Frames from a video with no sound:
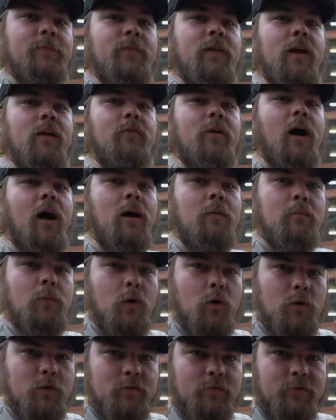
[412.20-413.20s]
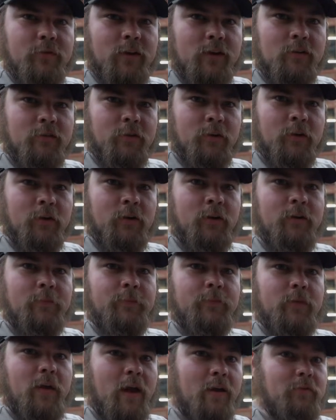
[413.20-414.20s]
they have jamon flavor
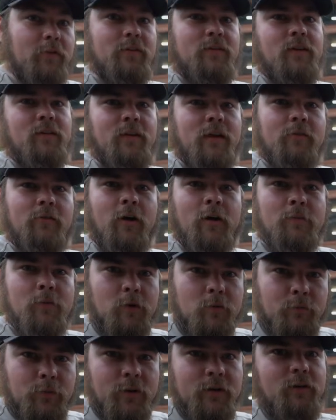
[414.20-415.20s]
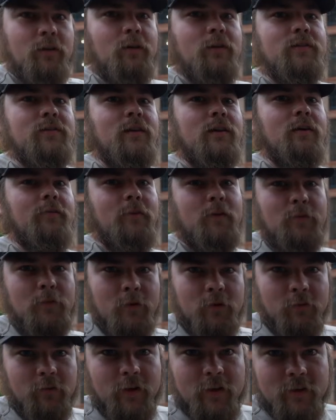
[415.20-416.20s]
everything. They have jamon Pringles, they have
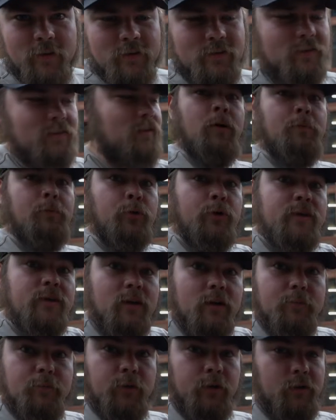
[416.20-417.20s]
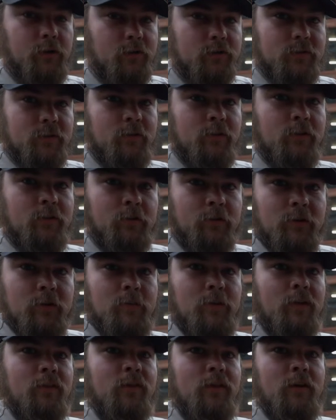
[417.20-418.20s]
jamon Lays. Paprika Pringles are another really
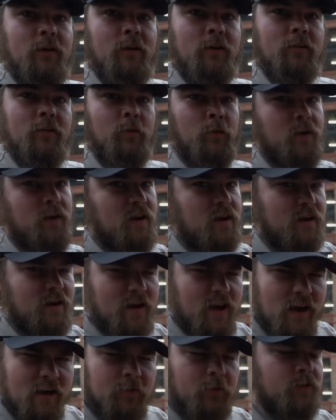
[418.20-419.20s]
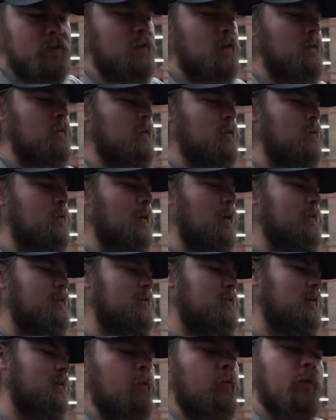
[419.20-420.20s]
big thing here that we never see in the
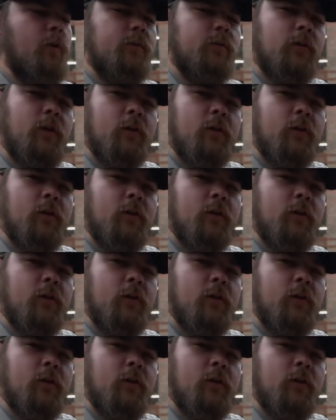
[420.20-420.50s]
US. I feel like they're